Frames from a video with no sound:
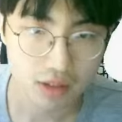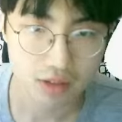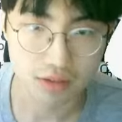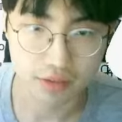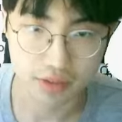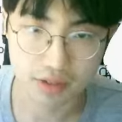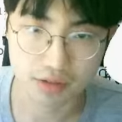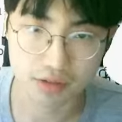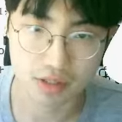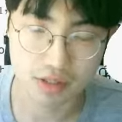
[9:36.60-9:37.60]
So it's
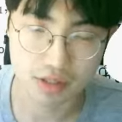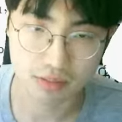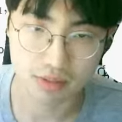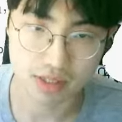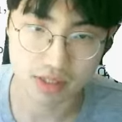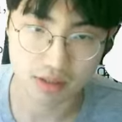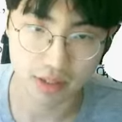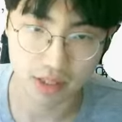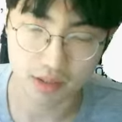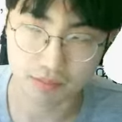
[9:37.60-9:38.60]
just
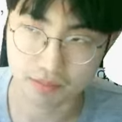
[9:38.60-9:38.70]
basically